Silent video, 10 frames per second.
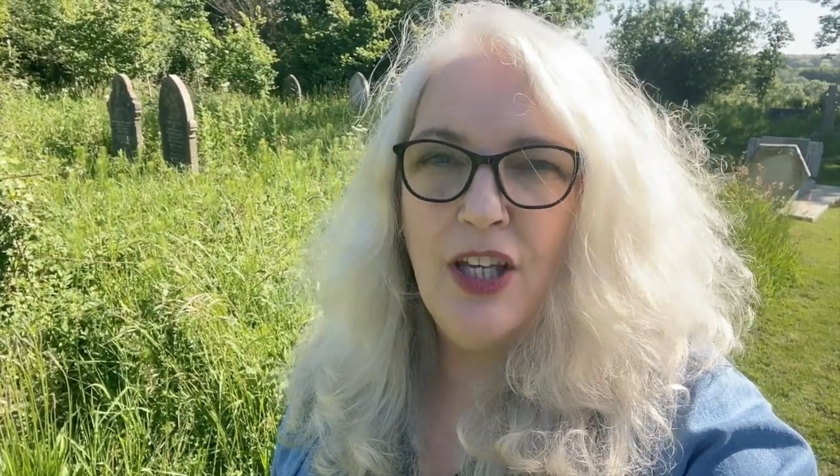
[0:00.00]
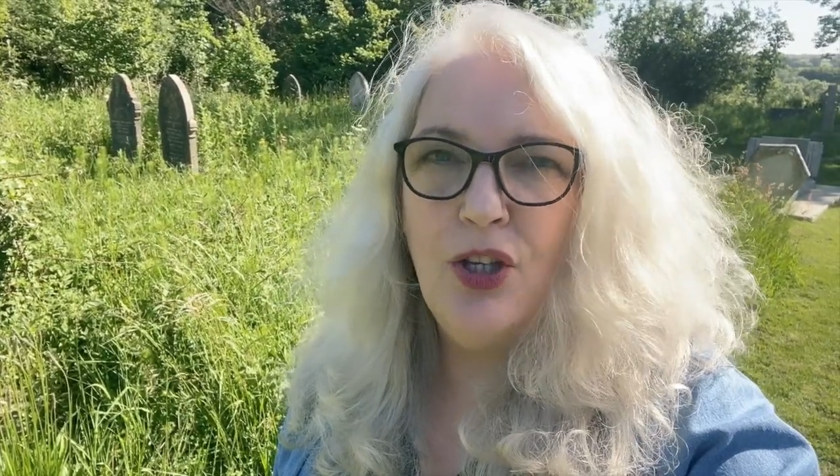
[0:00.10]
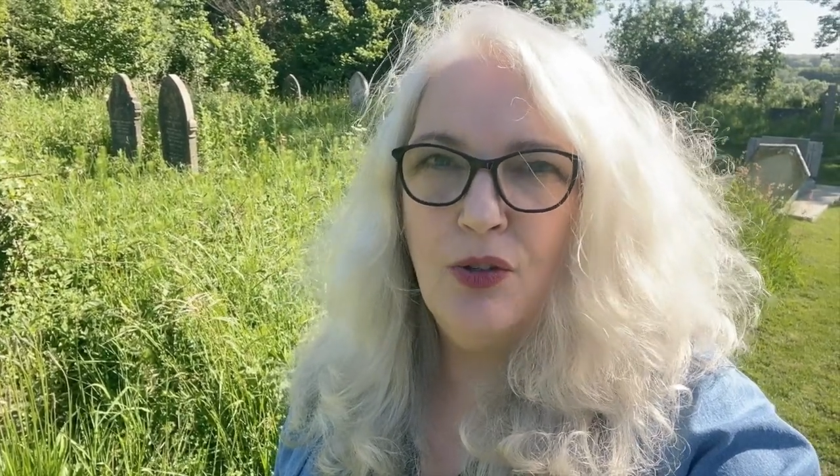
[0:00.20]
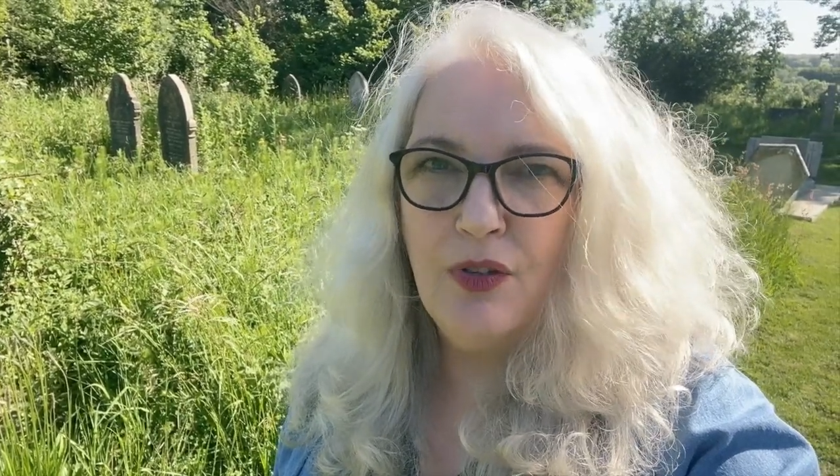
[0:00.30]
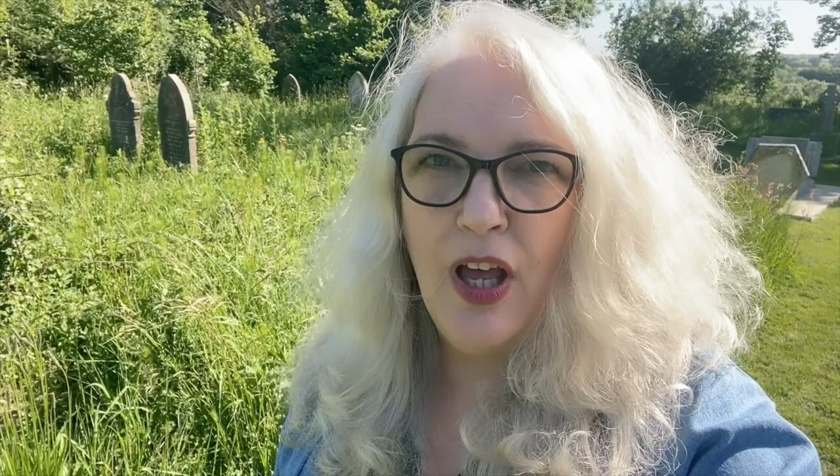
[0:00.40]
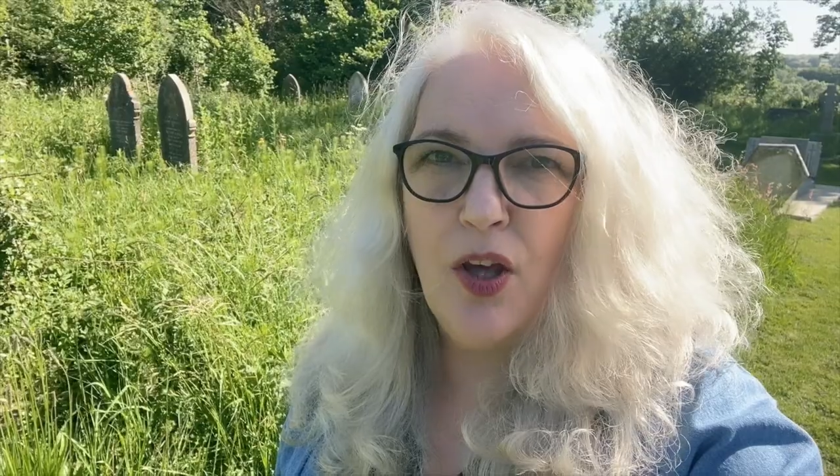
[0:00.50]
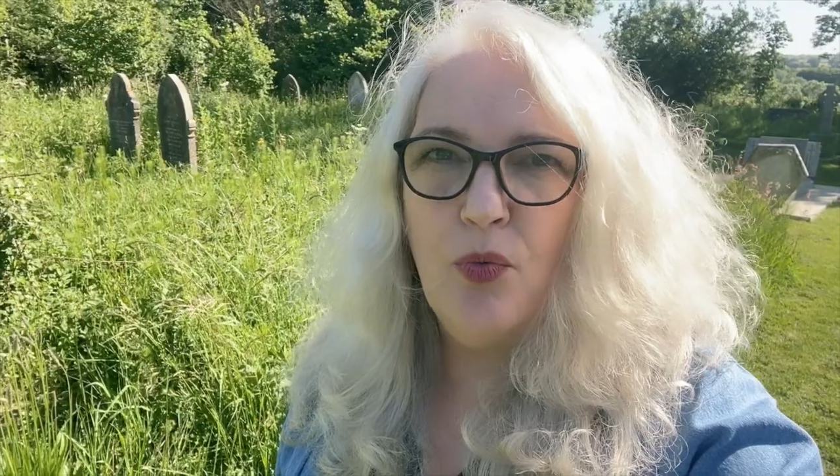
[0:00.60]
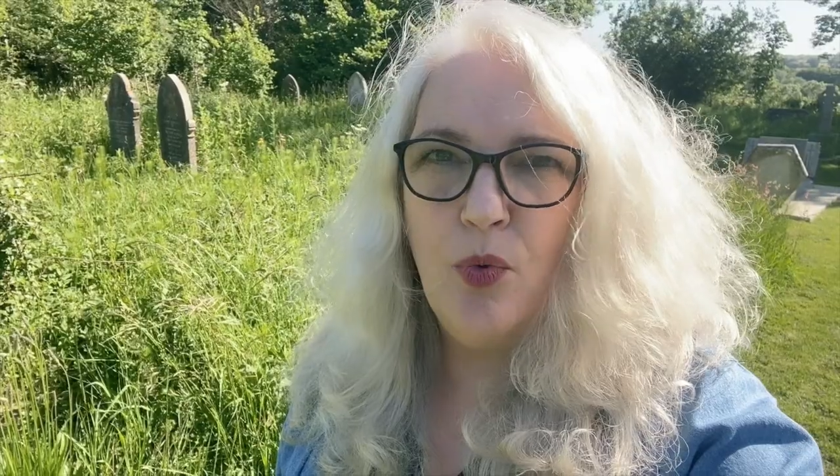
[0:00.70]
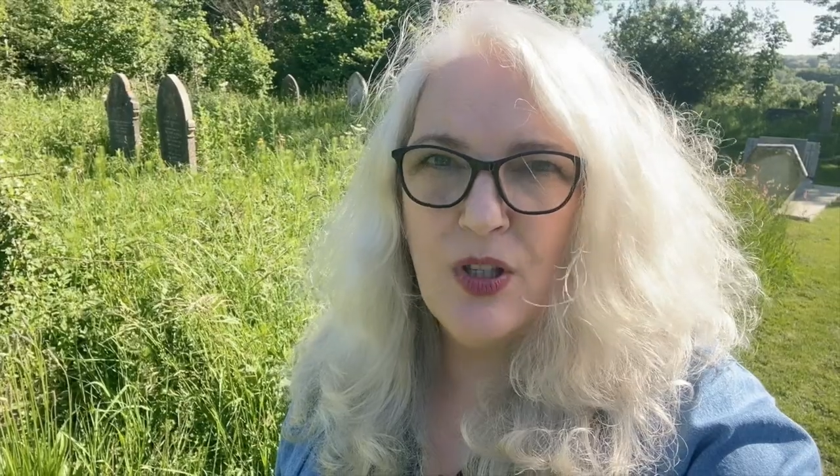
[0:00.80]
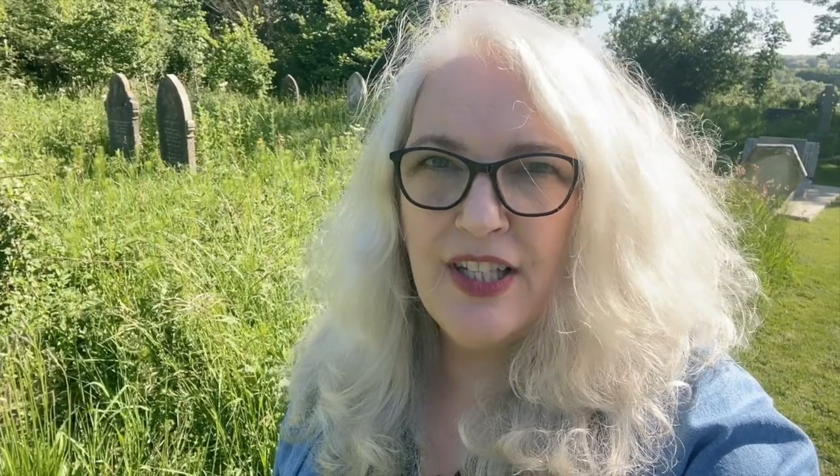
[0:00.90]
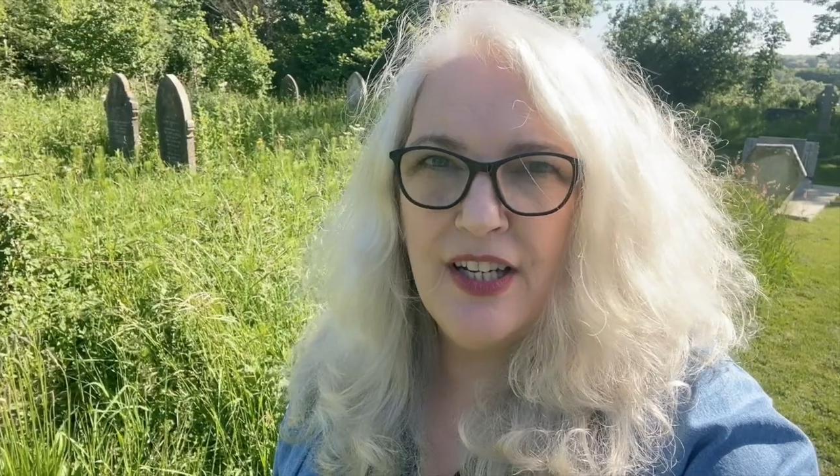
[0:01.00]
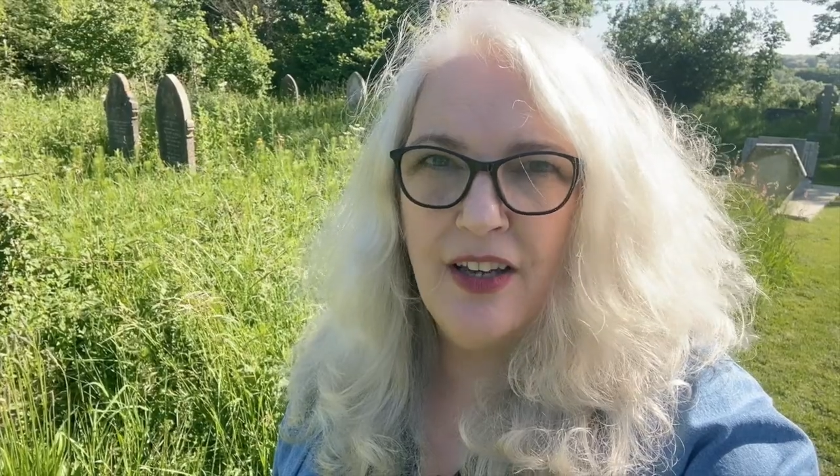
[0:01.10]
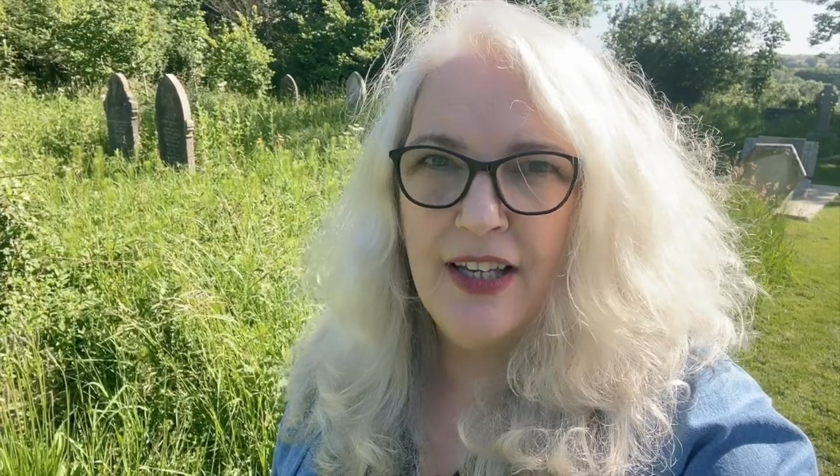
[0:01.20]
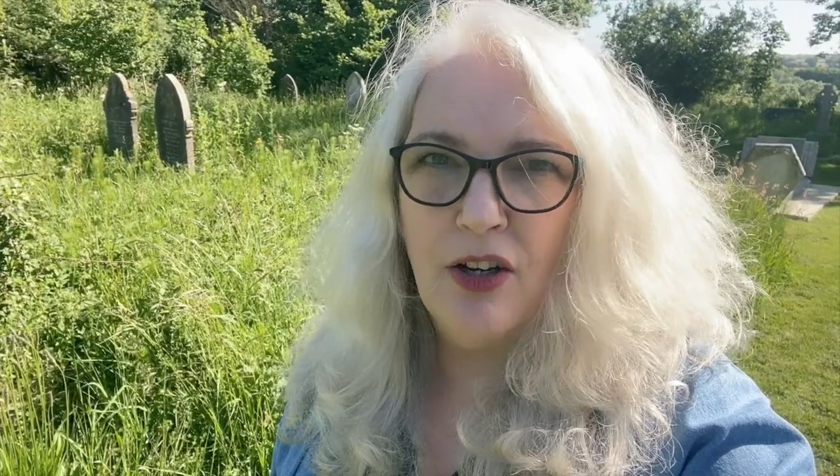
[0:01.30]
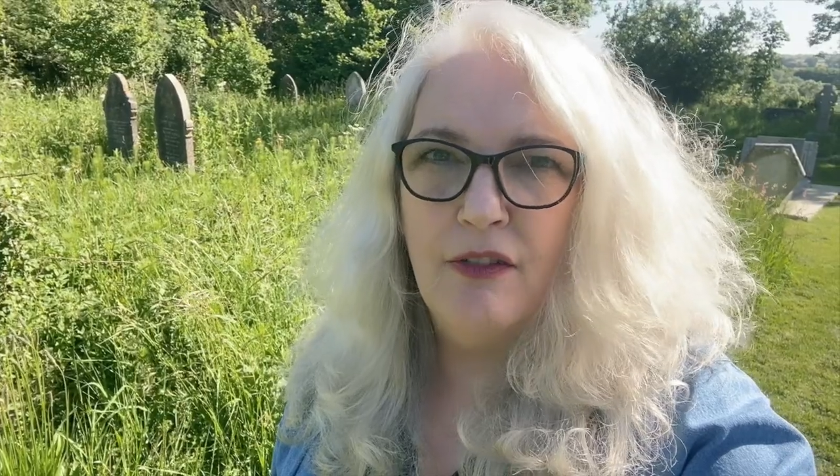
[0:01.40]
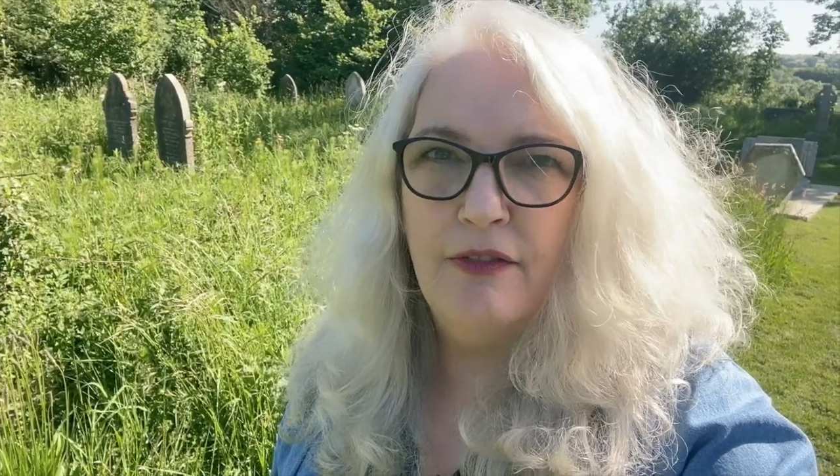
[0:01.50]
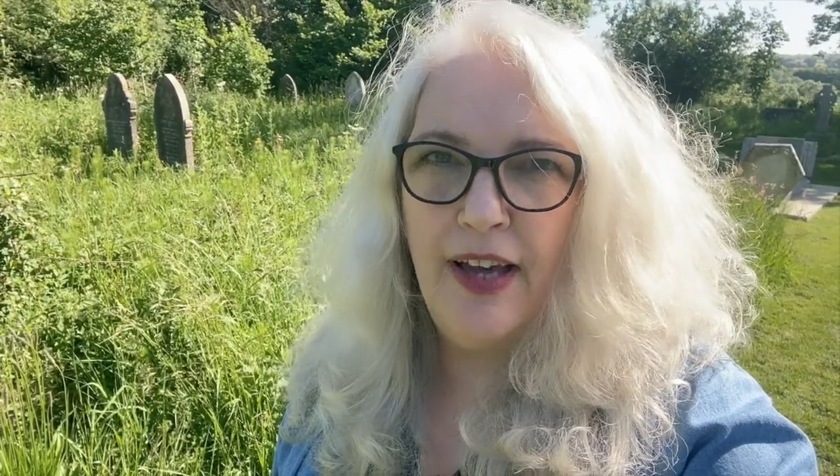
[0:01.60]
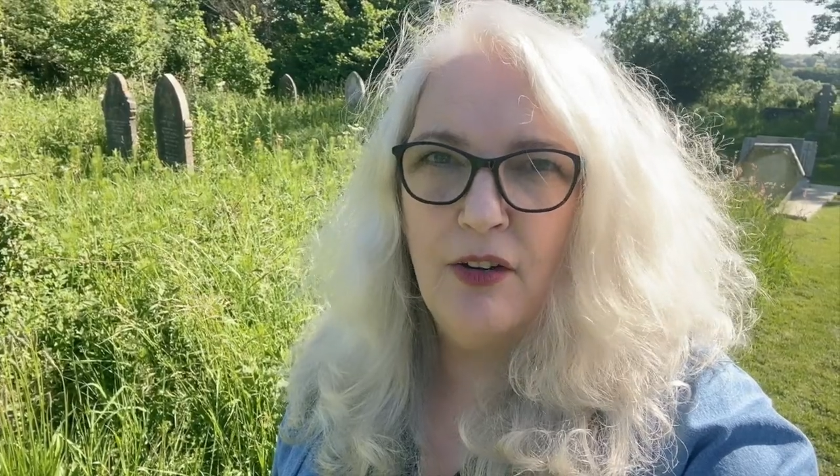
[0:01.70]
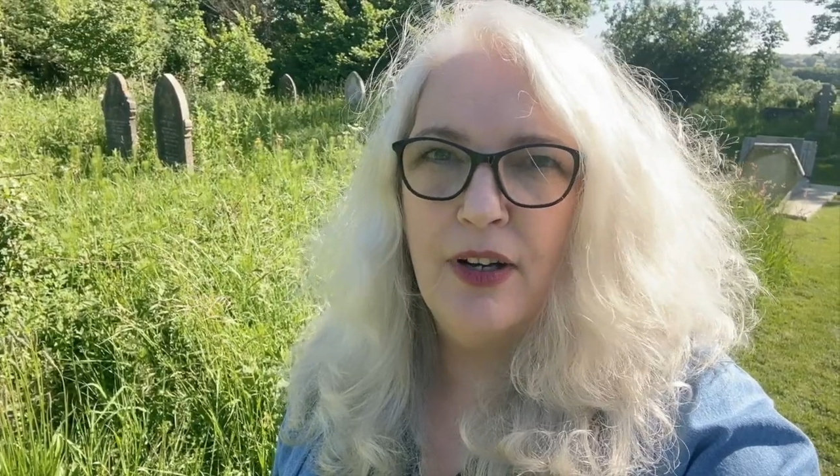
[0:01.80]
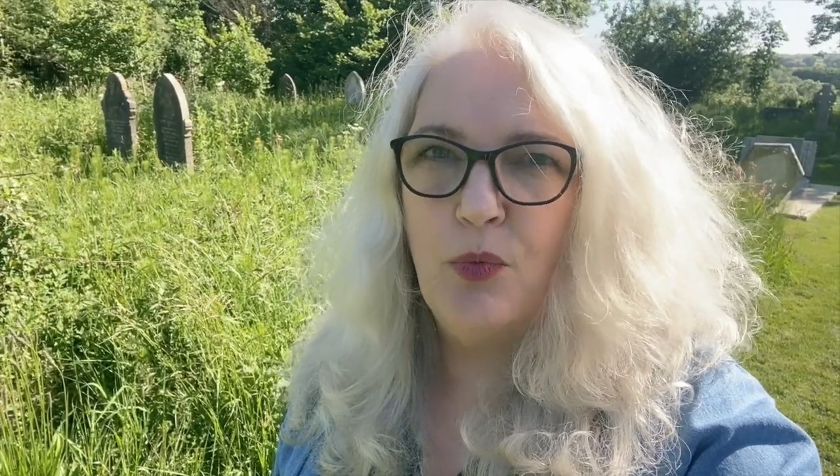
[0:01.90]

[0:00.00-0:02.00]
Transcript: you'll know what an icon Valerie